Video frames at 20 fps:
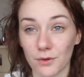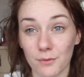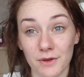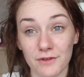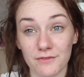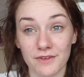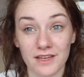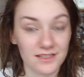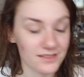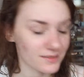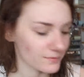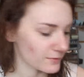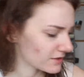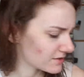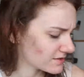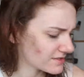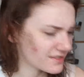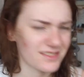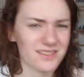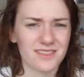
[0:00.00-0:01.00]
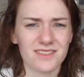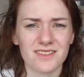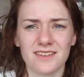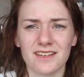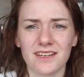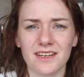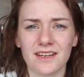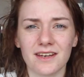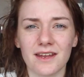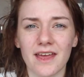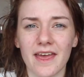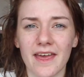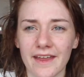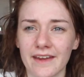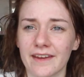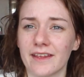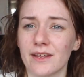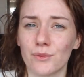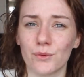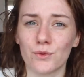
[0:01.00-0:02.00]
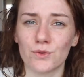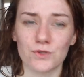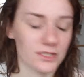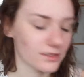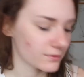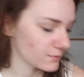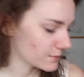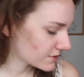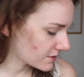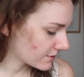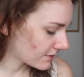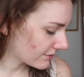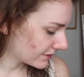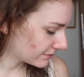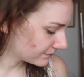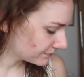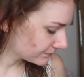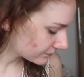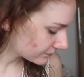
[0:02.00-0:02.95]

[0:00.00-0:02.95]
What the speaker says: it on my face, because this isn't in any order whatsoever.